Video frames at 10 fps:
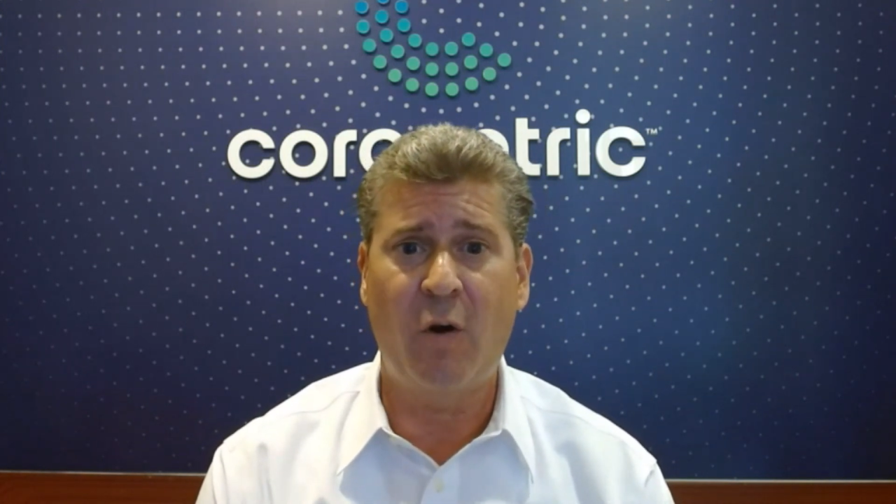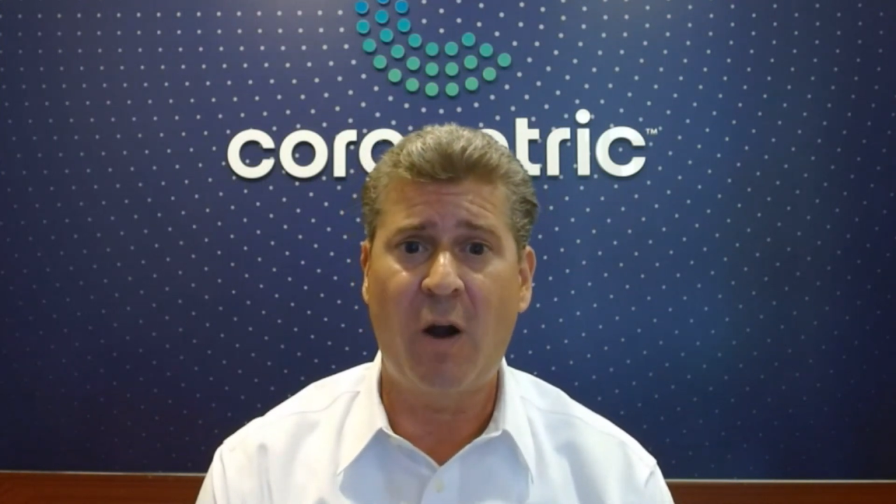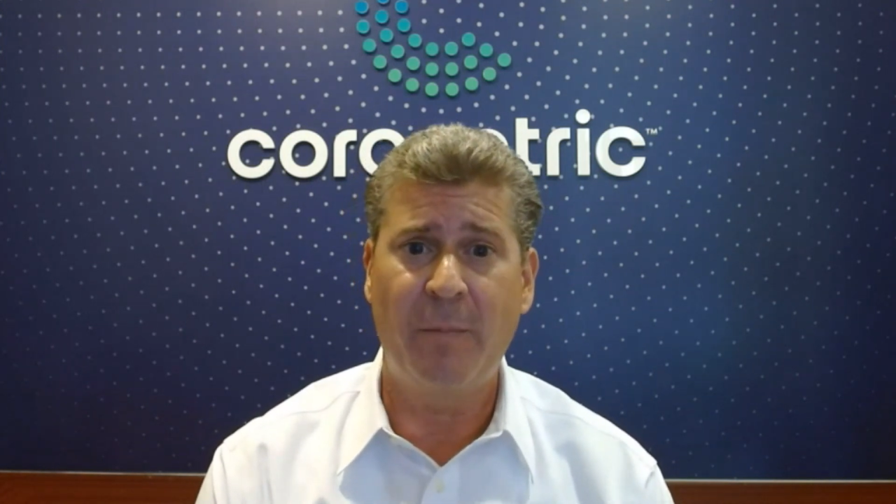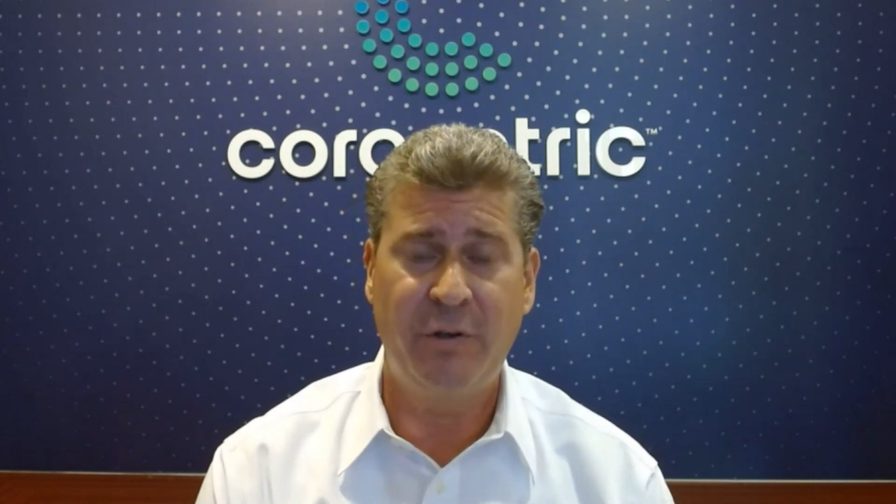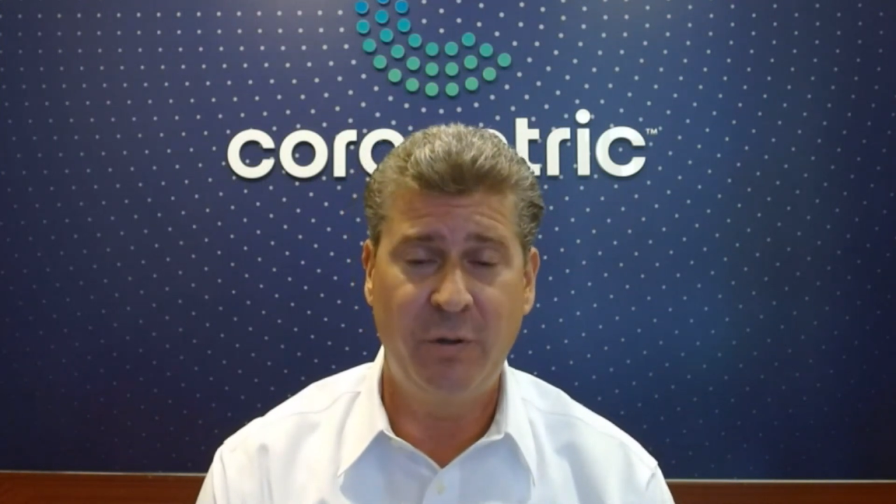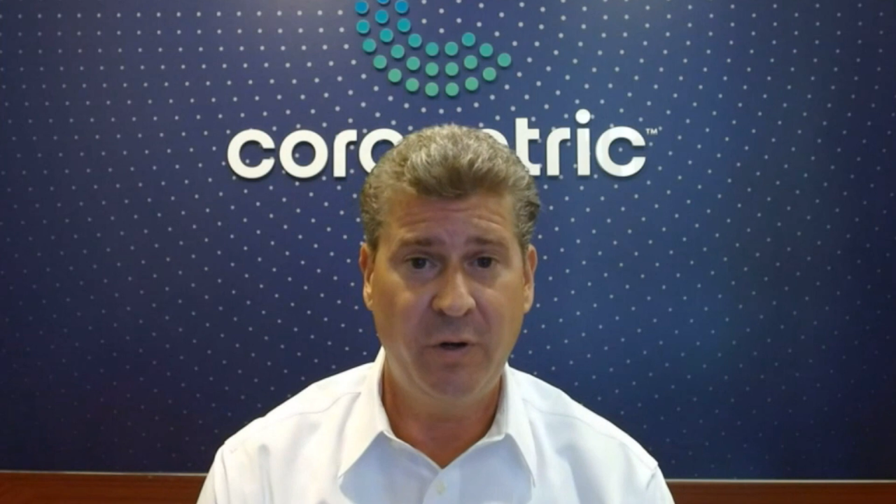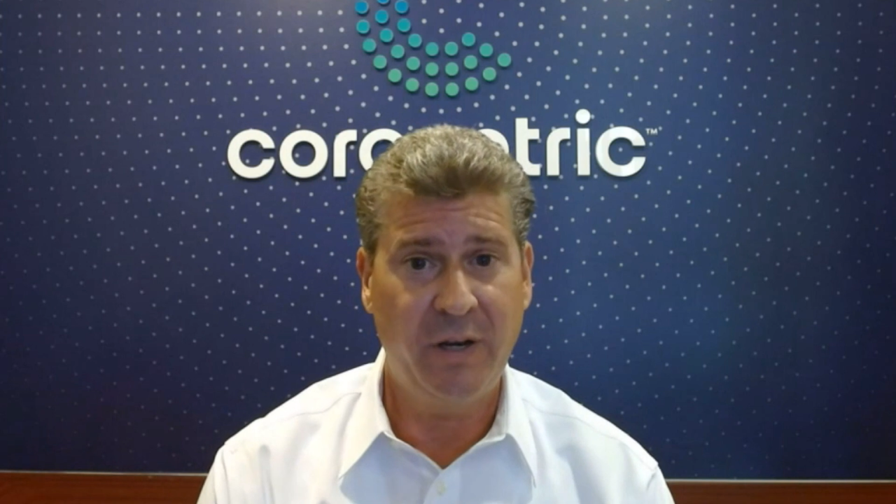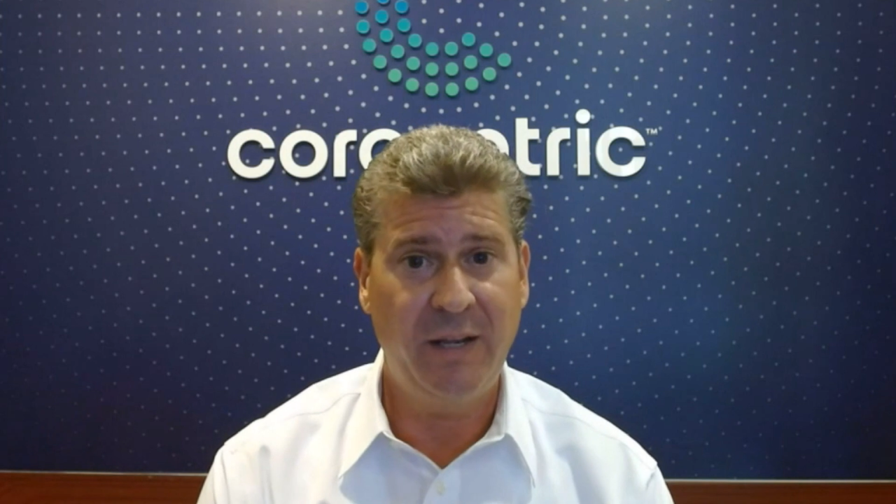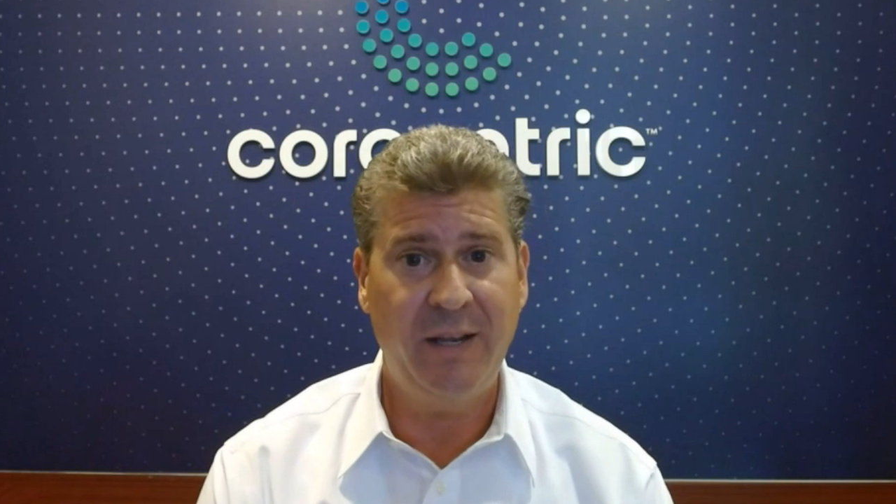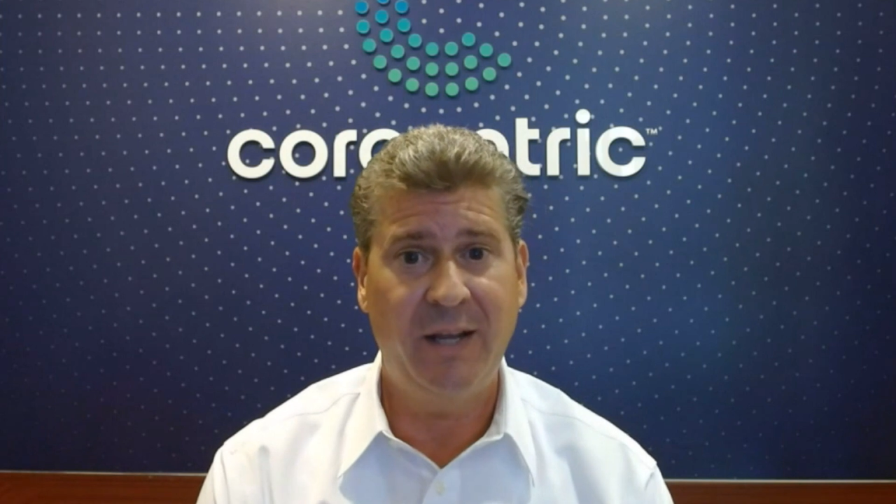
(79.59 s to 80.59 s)

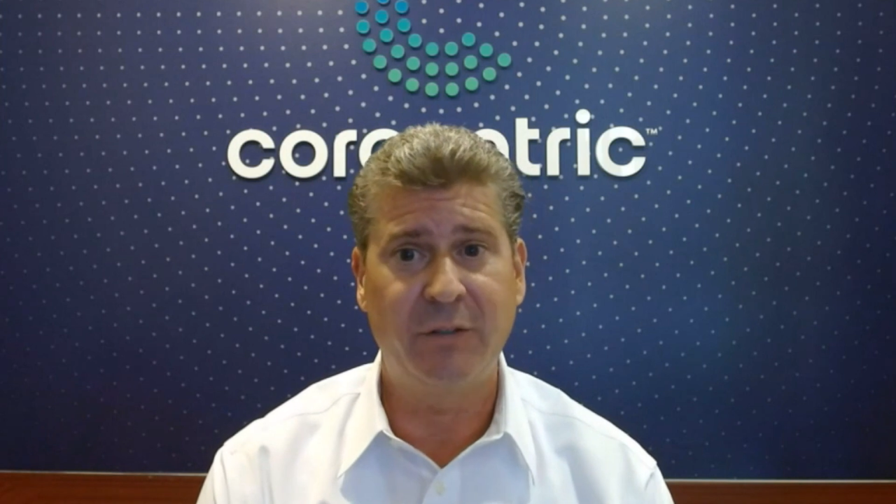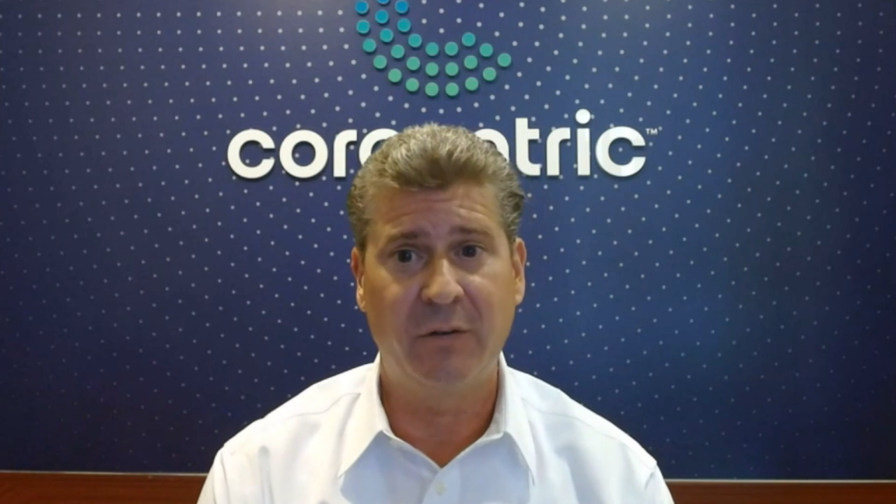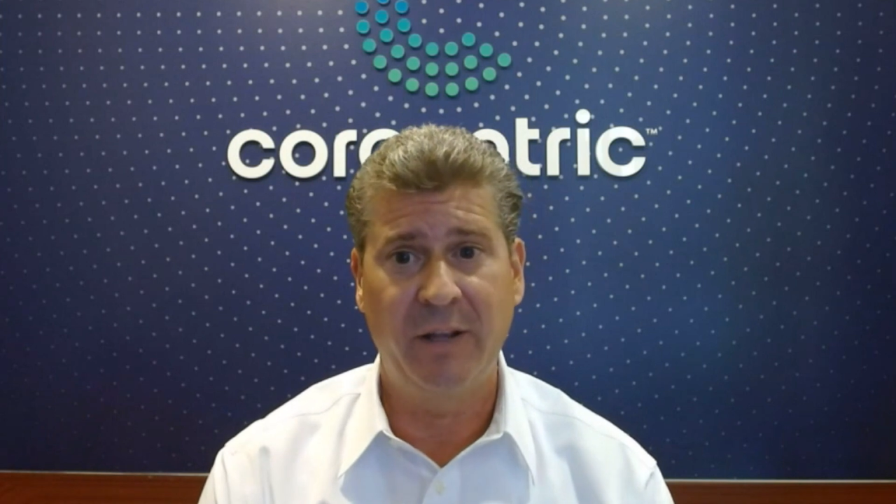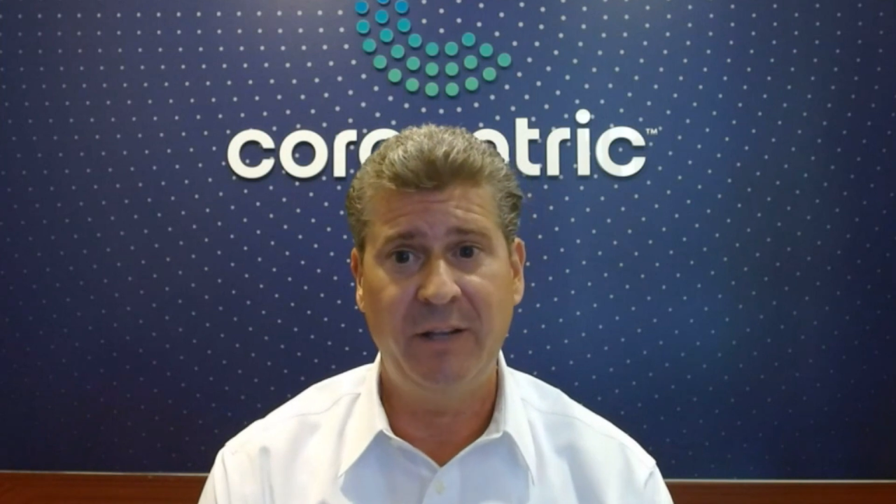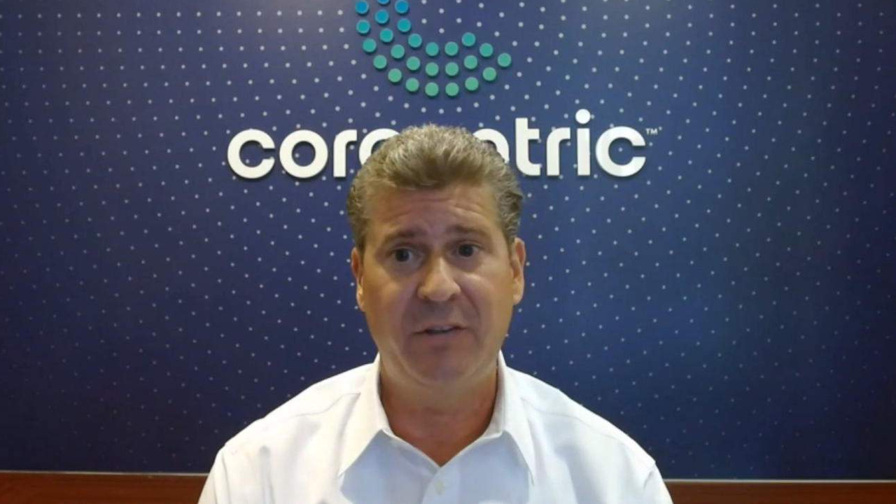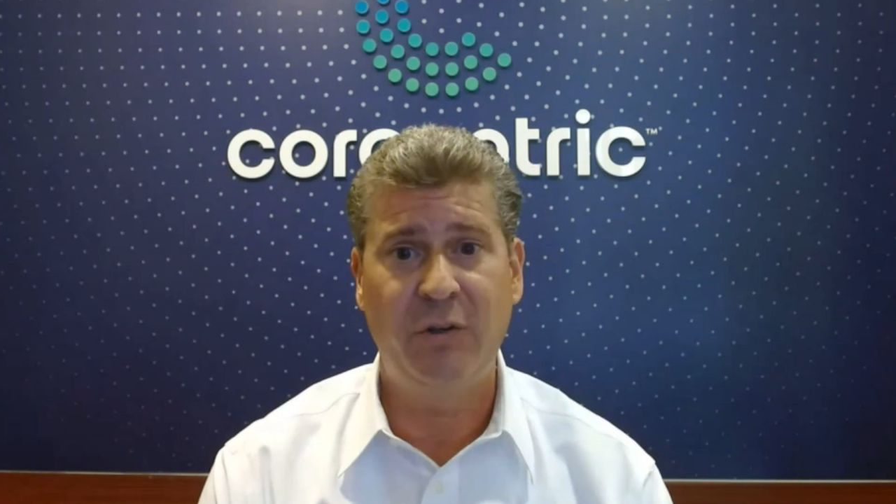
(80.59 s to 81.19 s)
opportunity as it relates